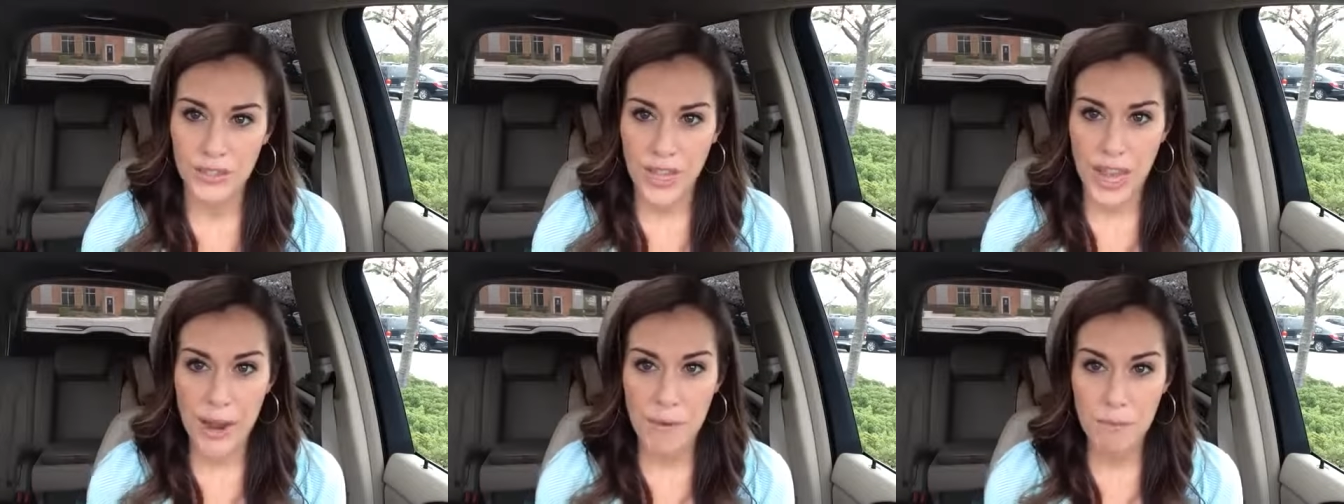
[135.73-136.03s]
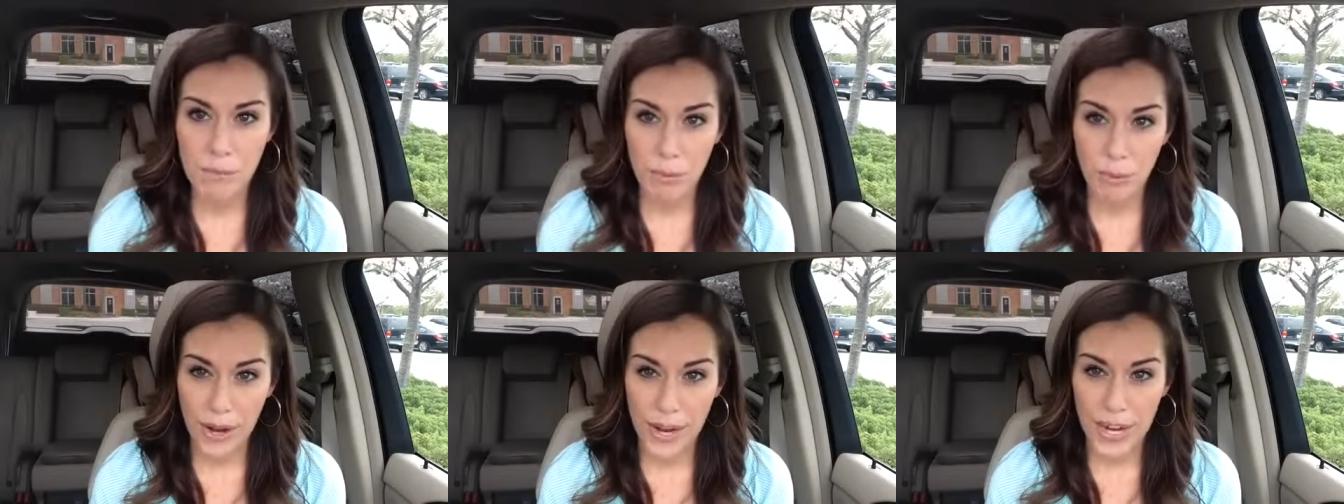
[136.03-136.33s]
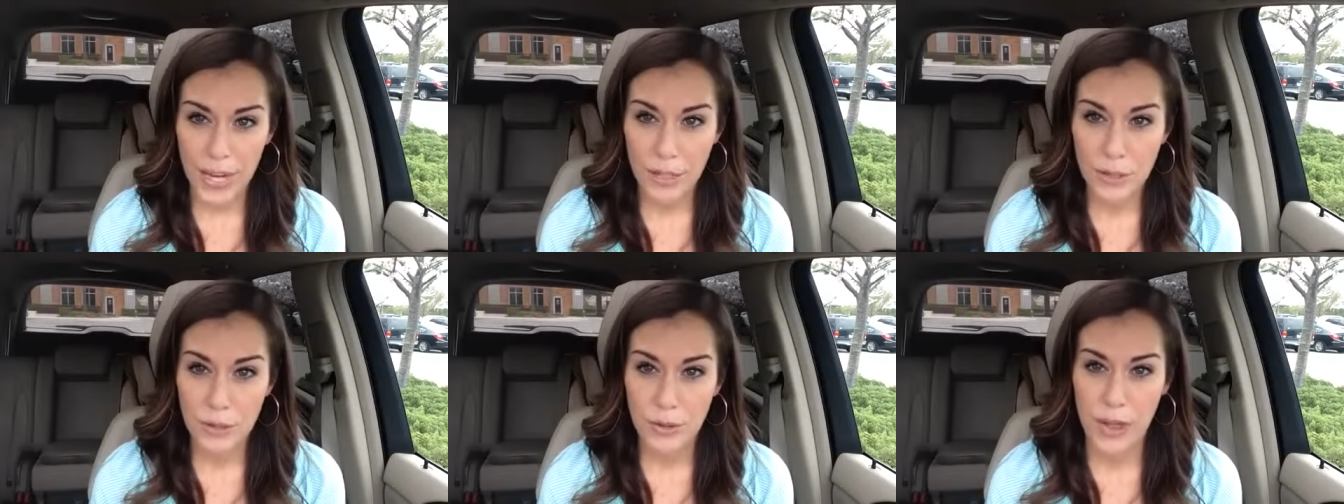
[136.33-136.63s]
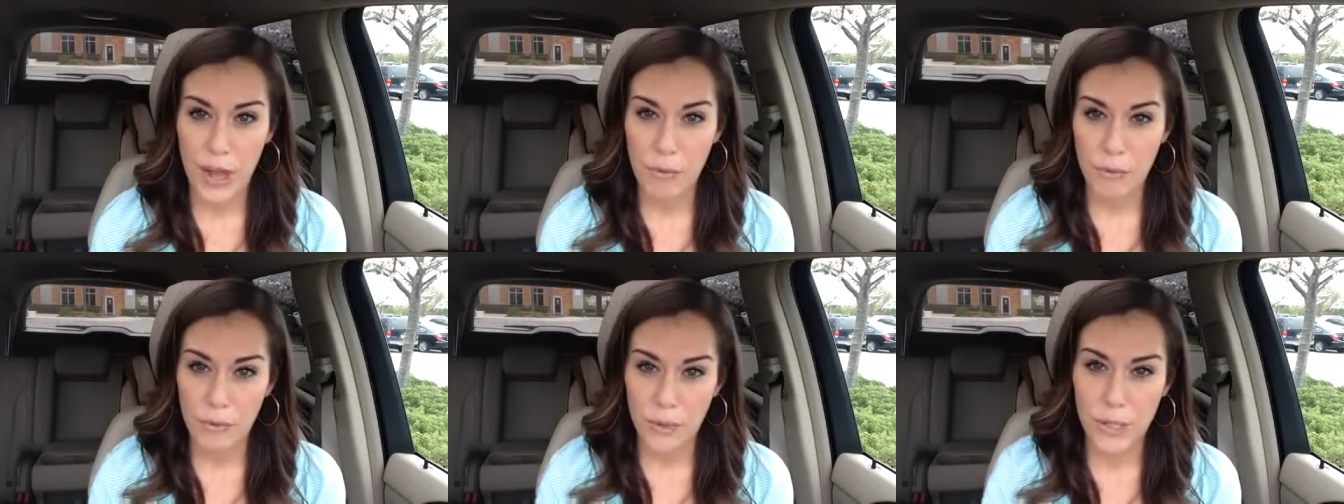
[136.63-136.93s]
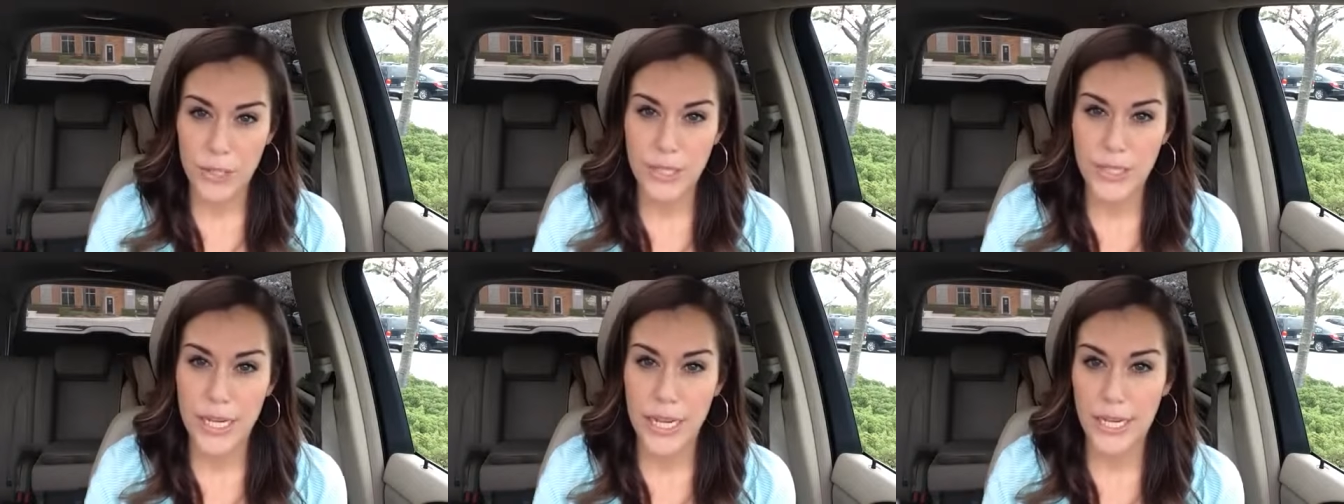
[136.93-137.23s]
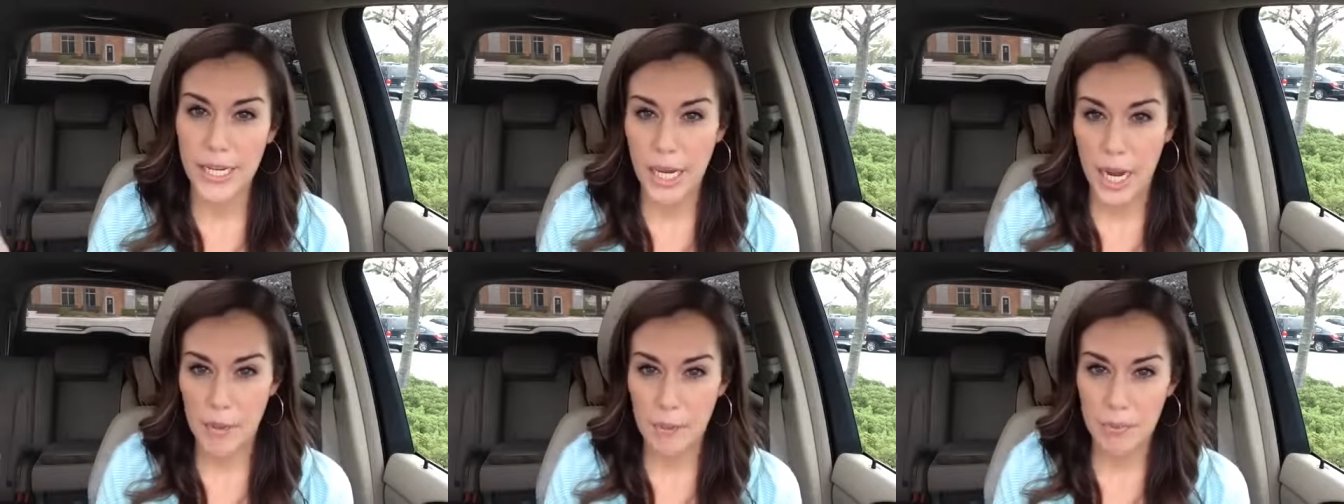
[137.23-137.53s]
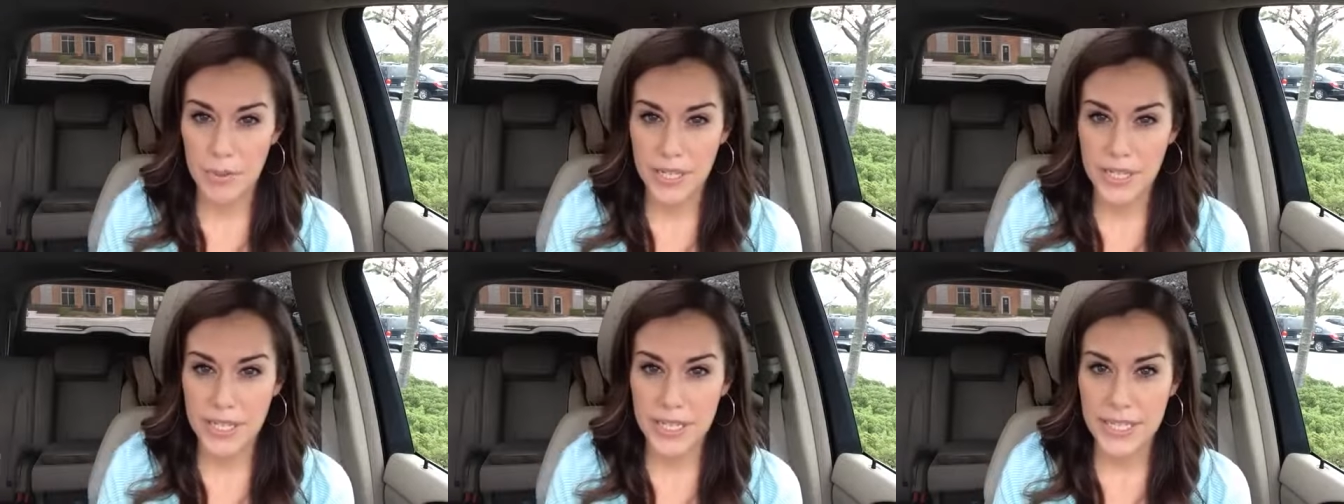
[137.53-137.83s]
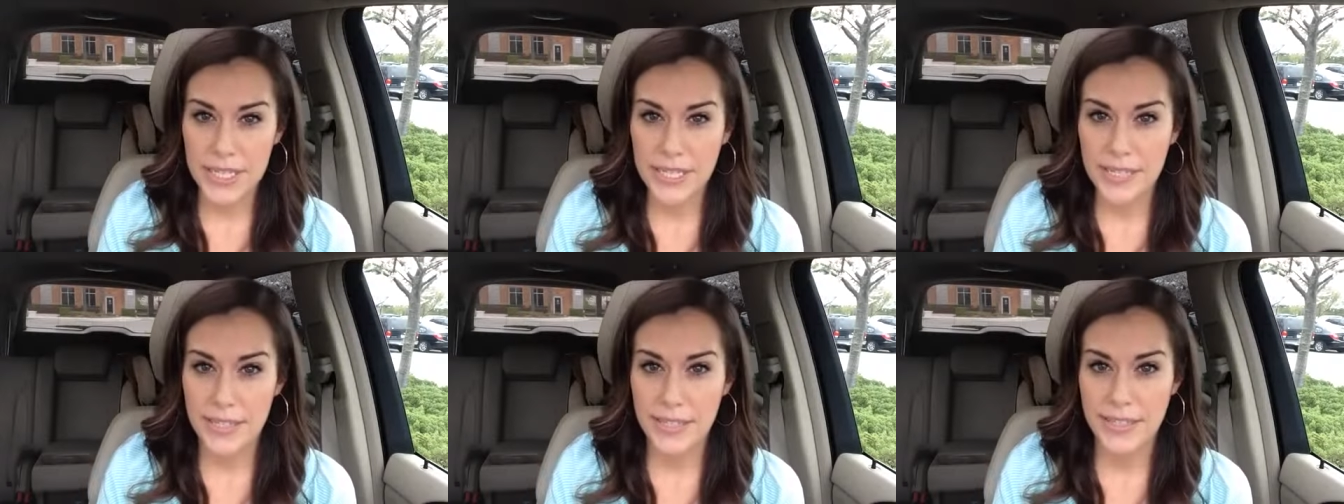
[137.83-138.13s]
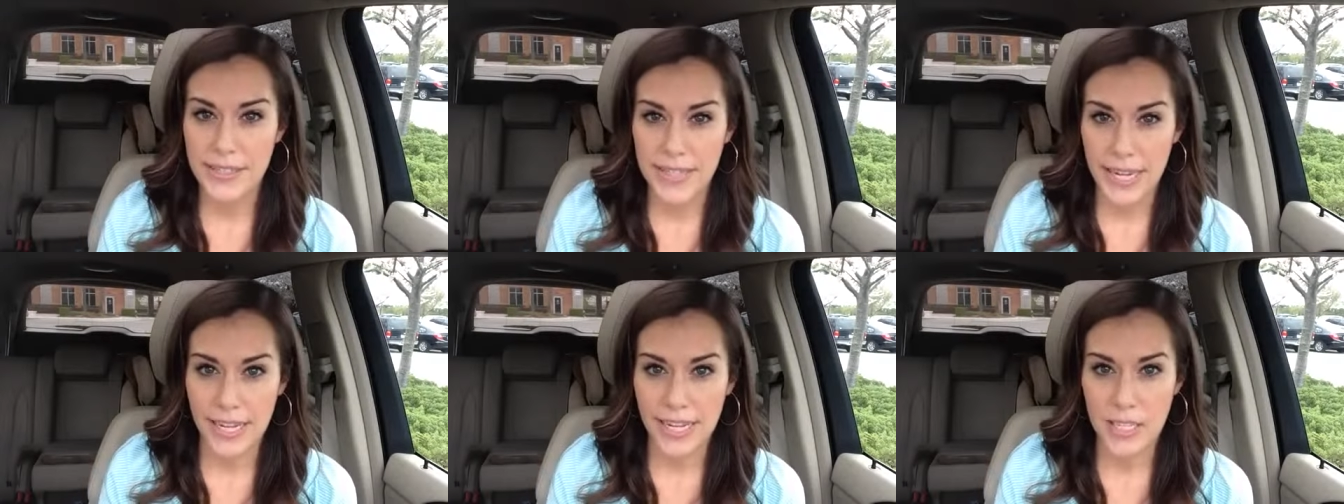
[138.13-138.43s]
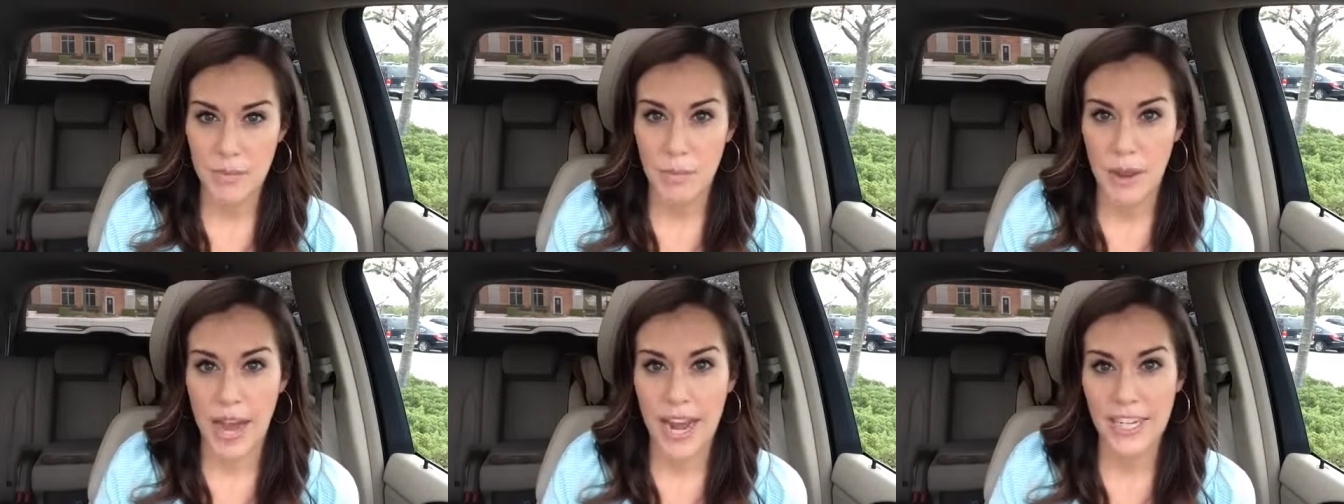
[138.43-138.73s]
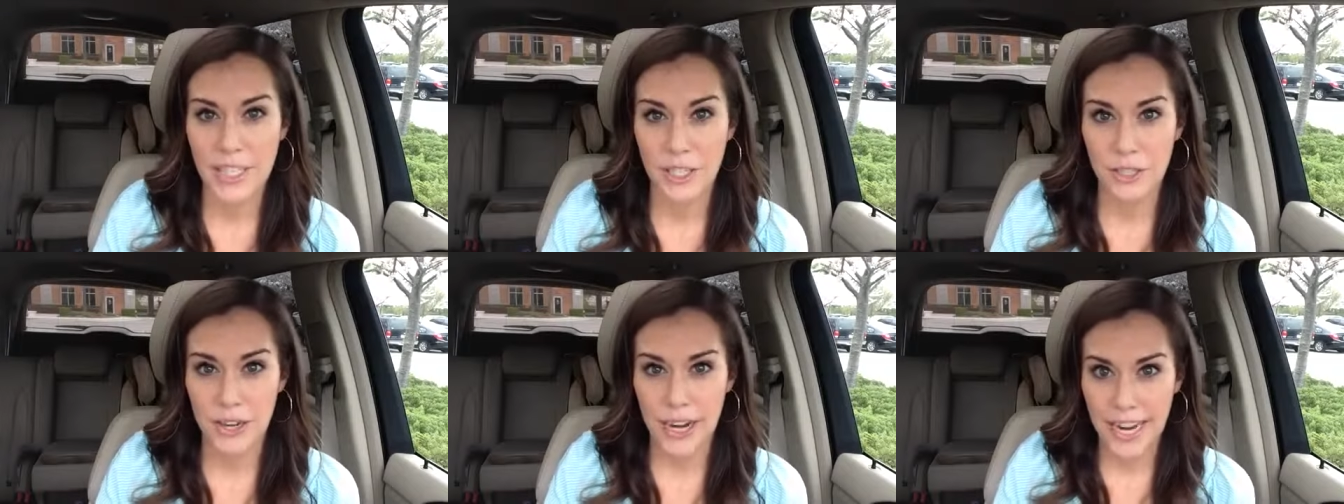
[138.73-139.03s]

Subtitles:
that brand or that real estate company is that stands behind your